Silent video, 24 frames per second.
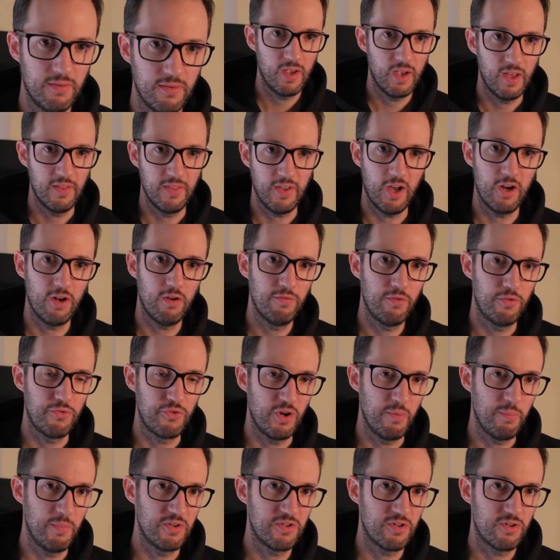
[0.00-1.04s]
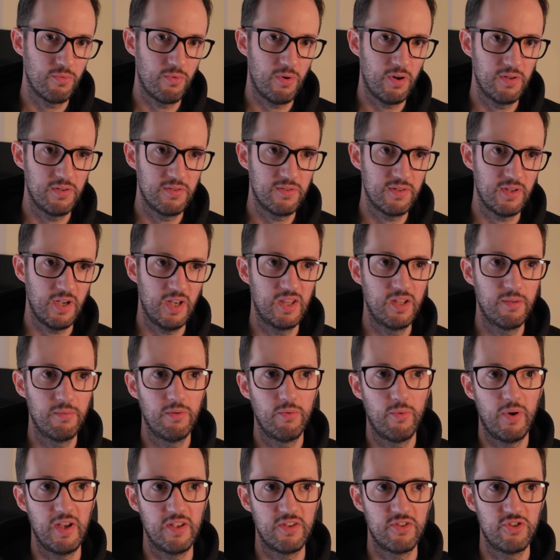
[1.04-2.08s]
and out of the 3 major ones,
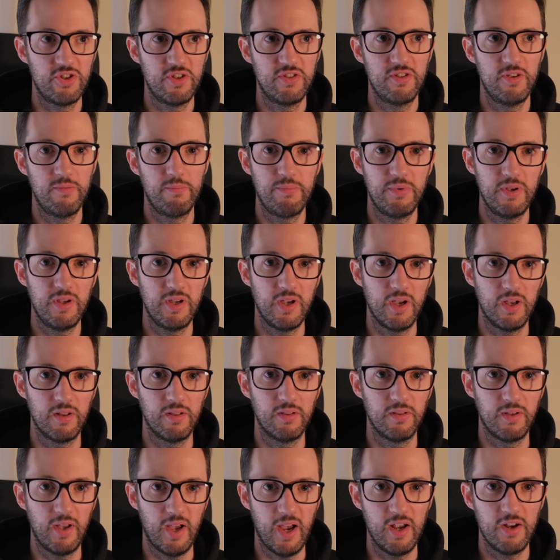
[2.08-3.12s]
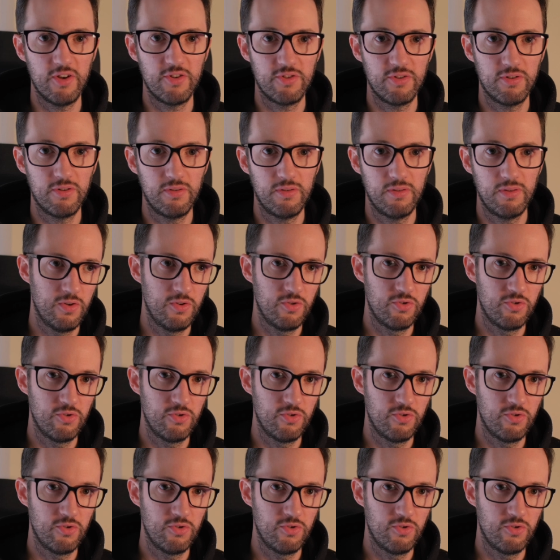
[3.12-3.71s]
AWS, GCP and Azure,